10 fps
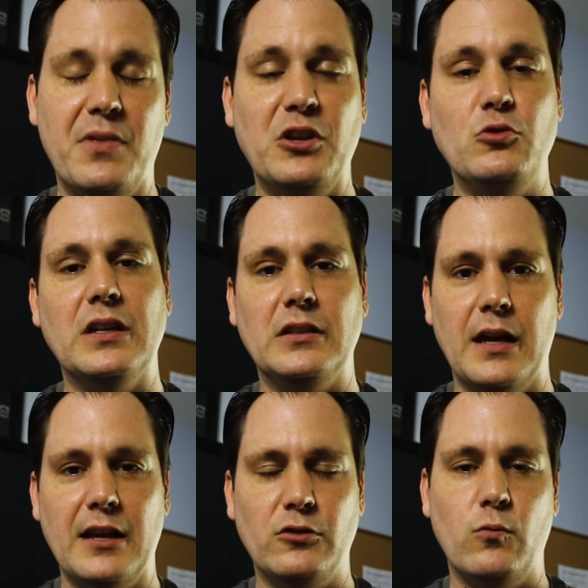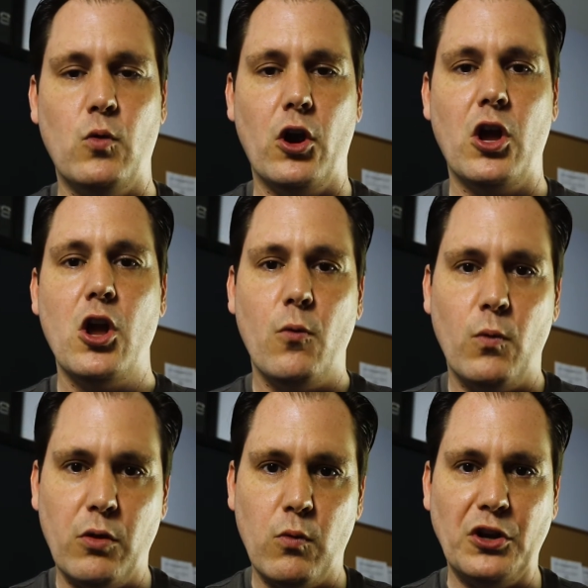Then you get to actually work
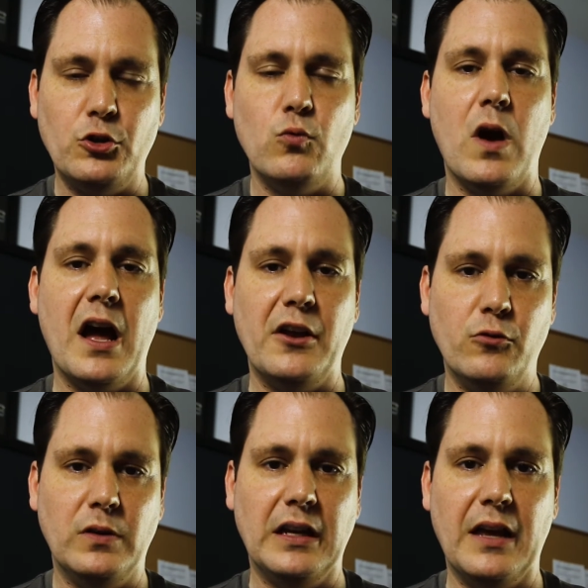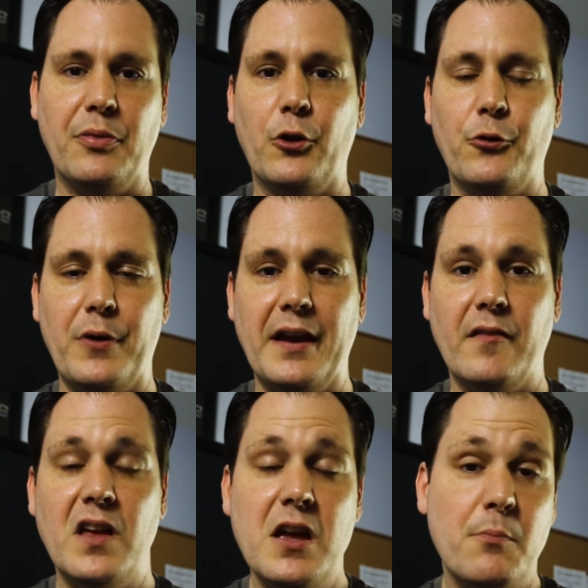with what you want, and you can get the
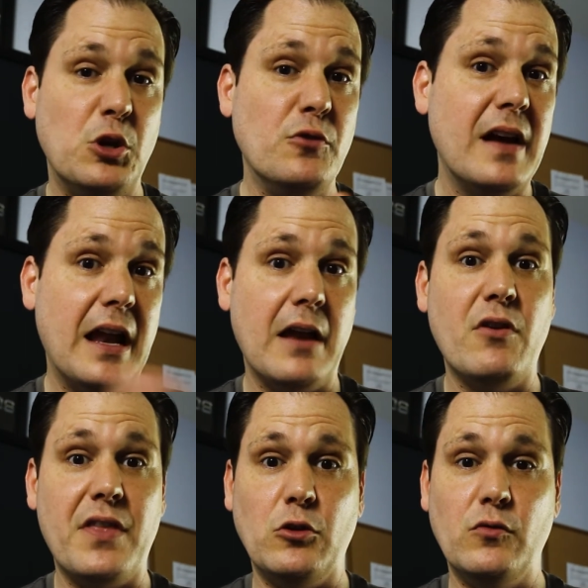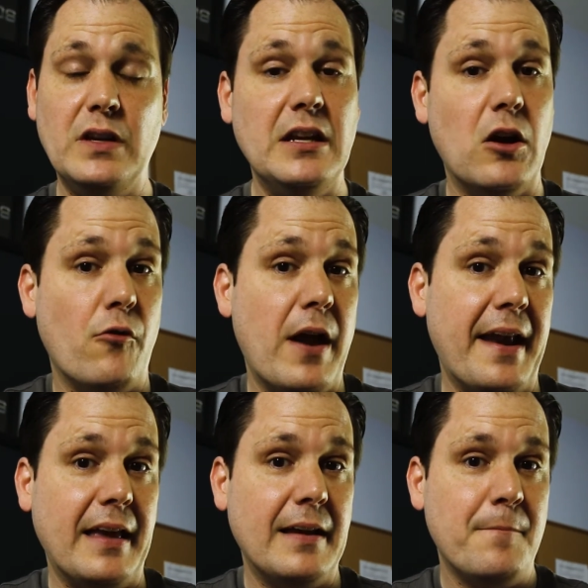creative. But you've got everything you need
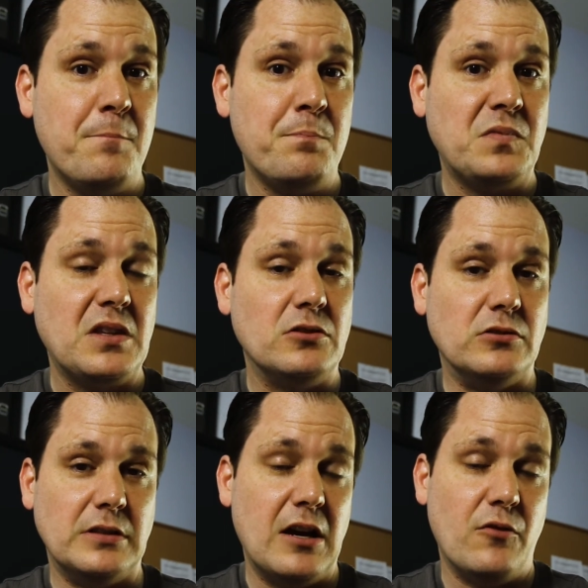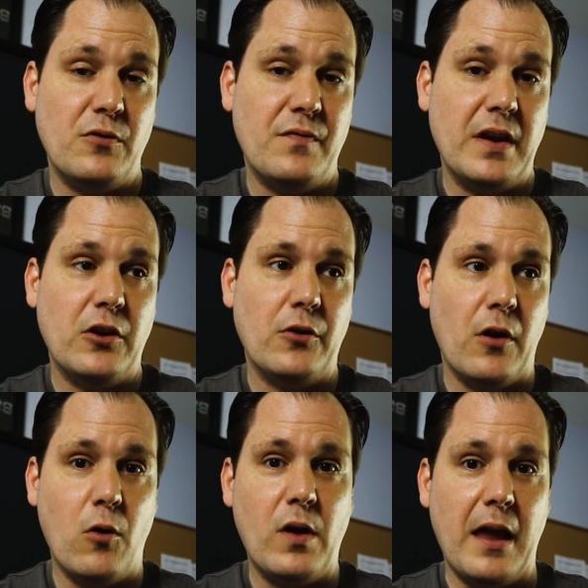already. So now if you figure,
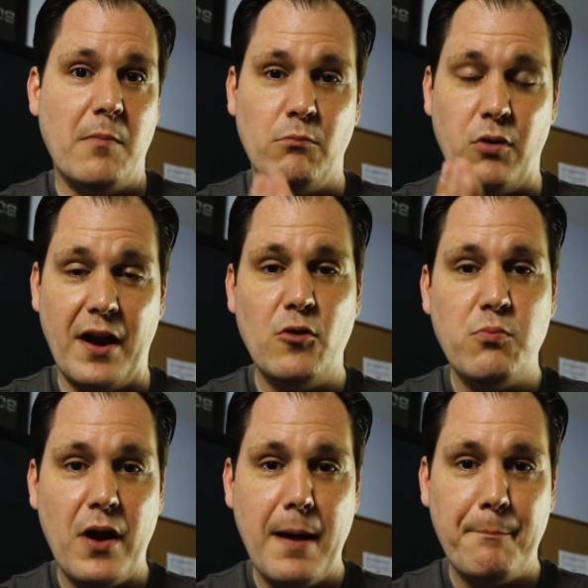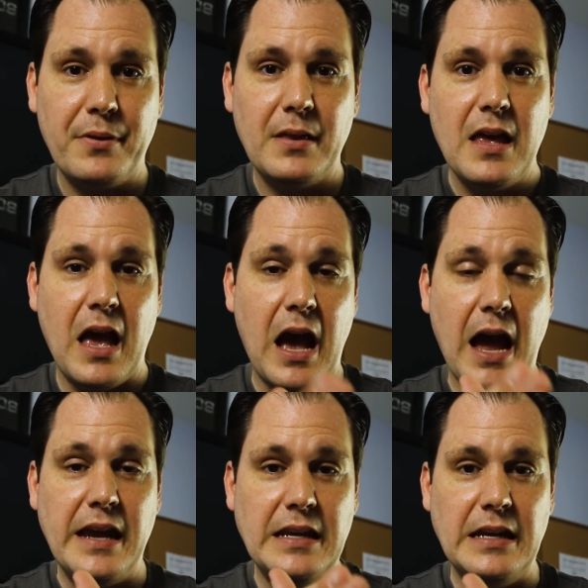okay, bridal prep,
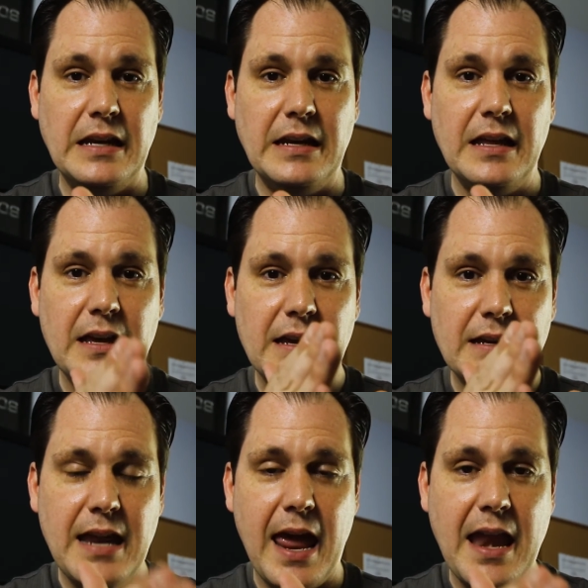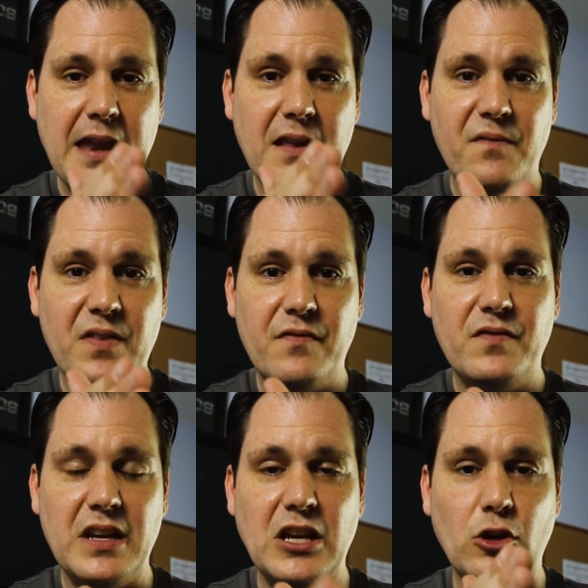I need 10 to
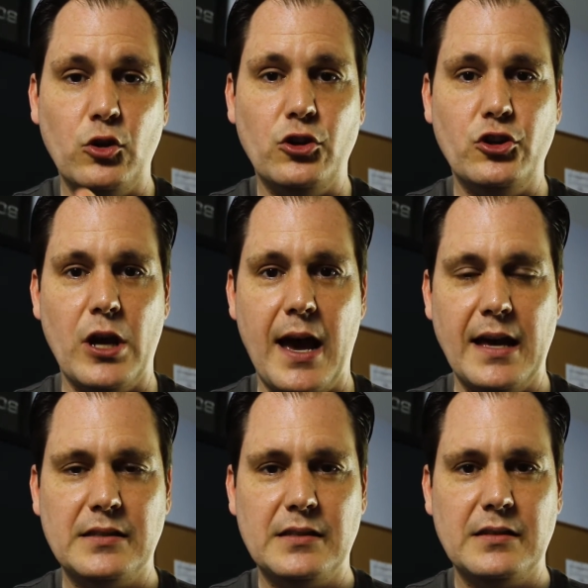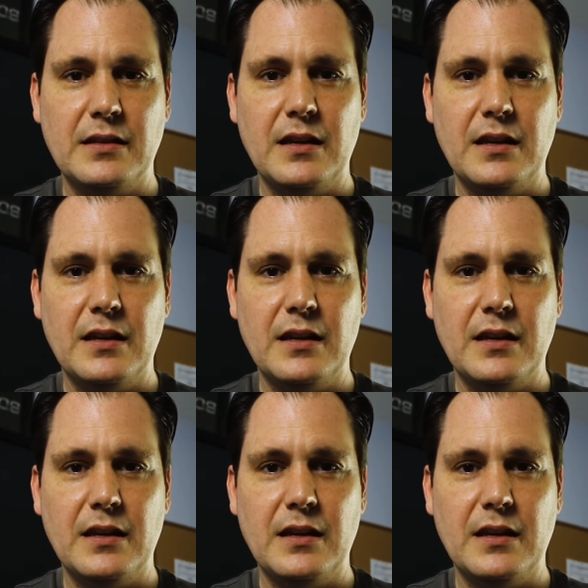15 good shots.